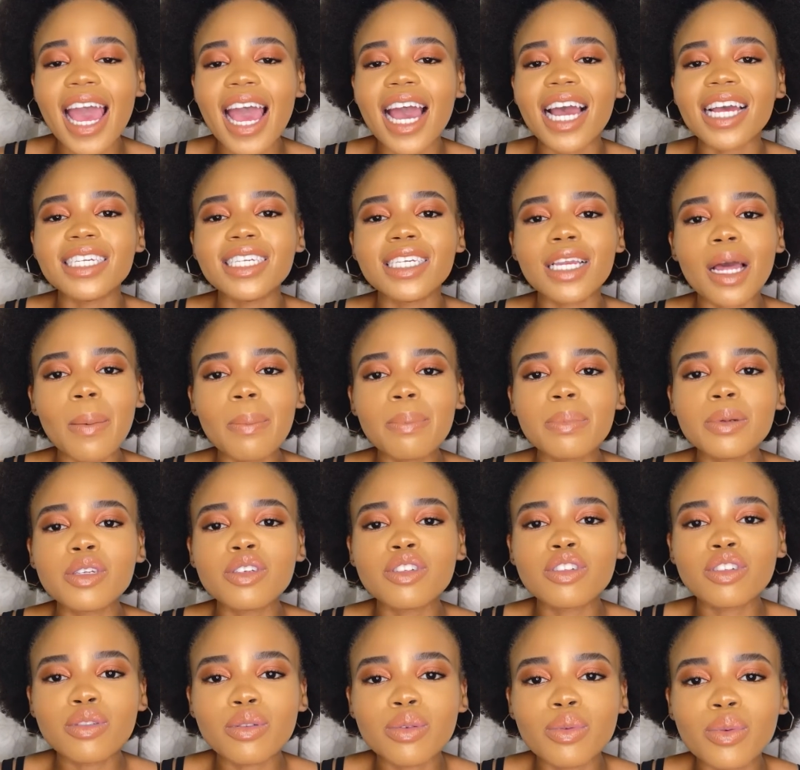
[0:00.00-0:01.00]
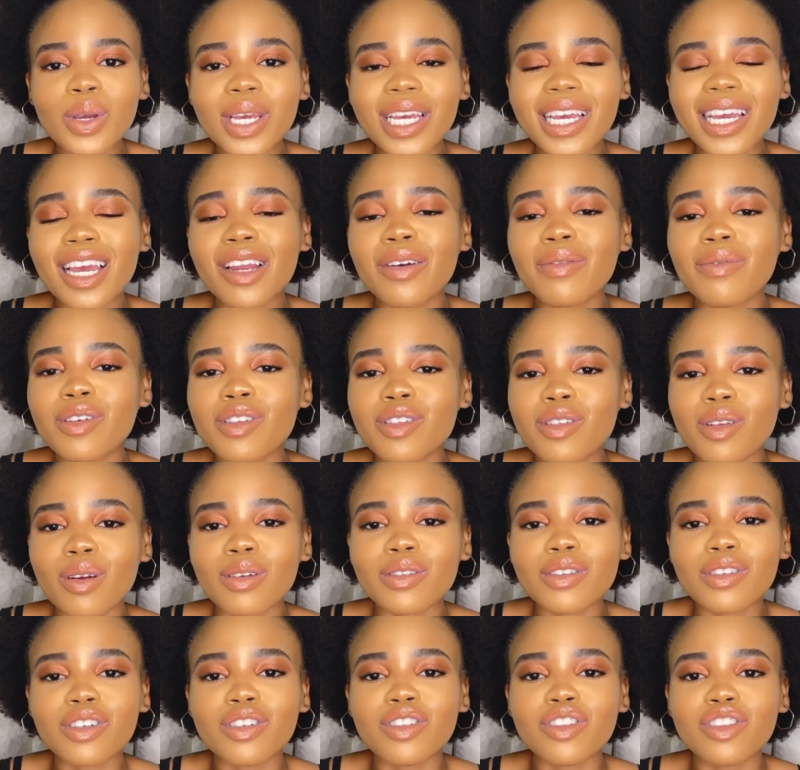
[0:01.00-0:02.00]
and number 2, it can
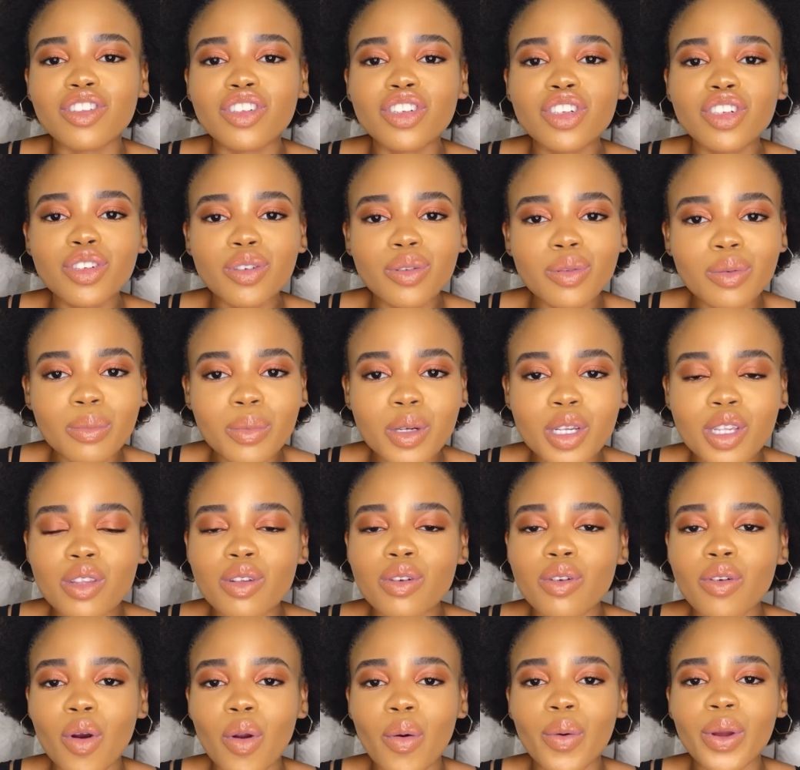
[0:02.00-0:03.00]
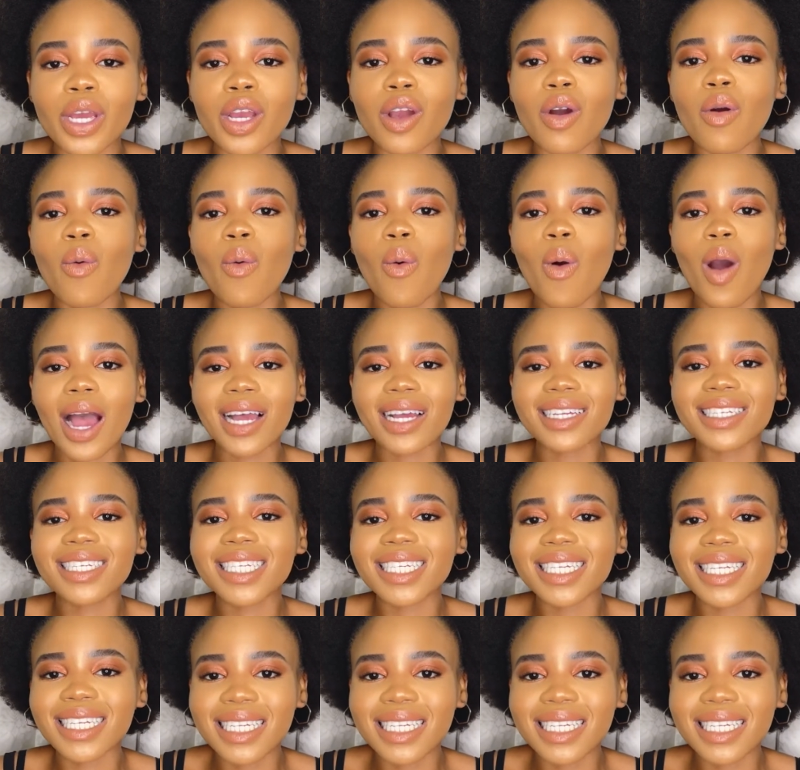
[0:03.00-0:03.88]
result in tumors growing quite